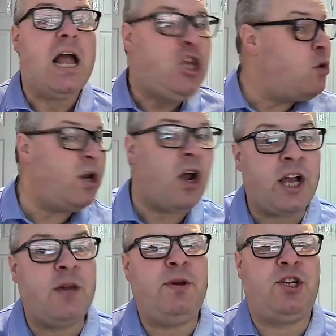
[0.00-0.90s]
You and I
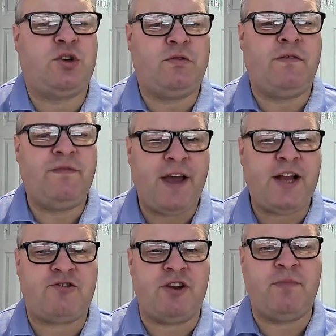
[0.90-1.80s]
can be sure of
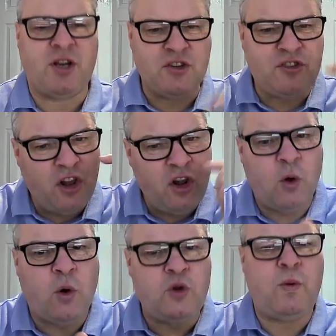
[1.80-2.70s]
victory because the
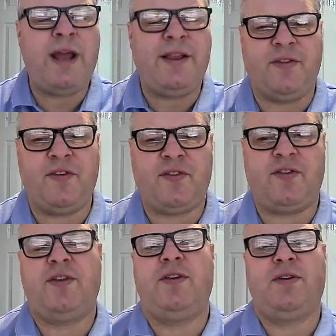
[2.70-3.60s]
Lord wins.
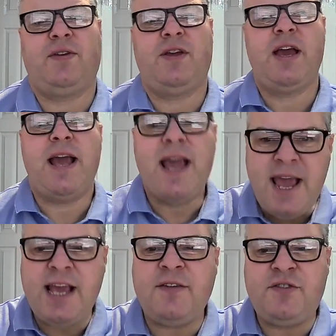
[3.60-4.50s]

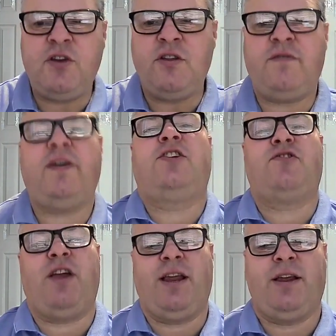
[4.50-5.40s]
He gives you the
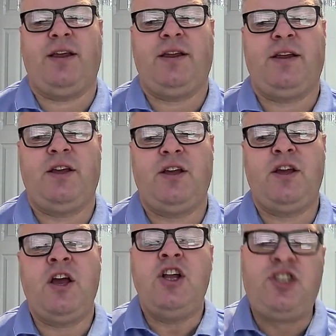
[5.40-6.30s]
victory.
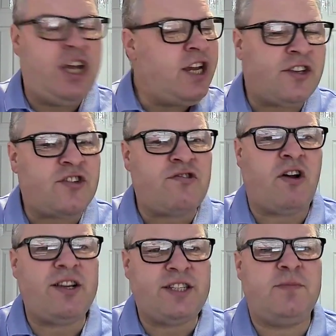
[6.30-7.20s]
Jesus
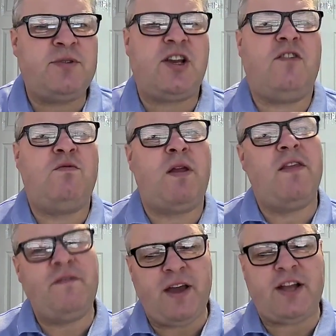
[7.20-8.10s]
Christ himself won
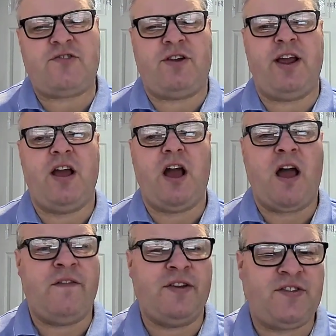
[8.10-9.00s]
the victory
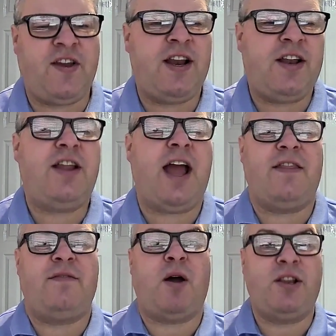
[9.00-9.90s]
over sin and
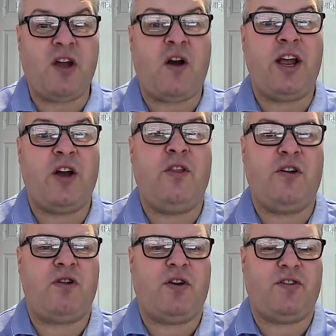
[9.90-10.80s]
death by dying on the
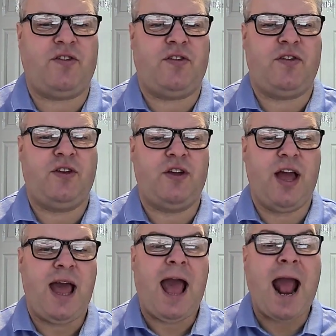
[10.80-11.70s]
cross.
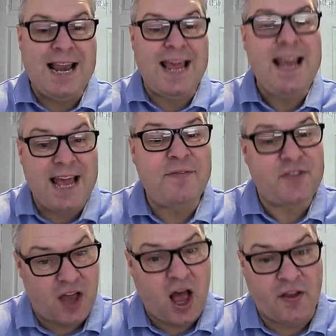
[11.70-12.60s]
And he
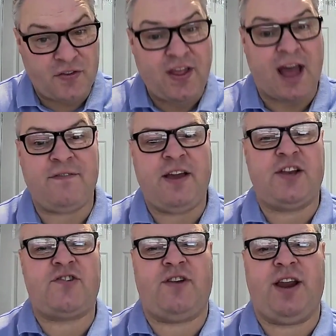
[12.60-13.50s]
gives us that
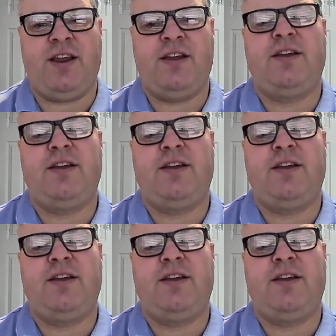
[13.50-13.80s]
victory.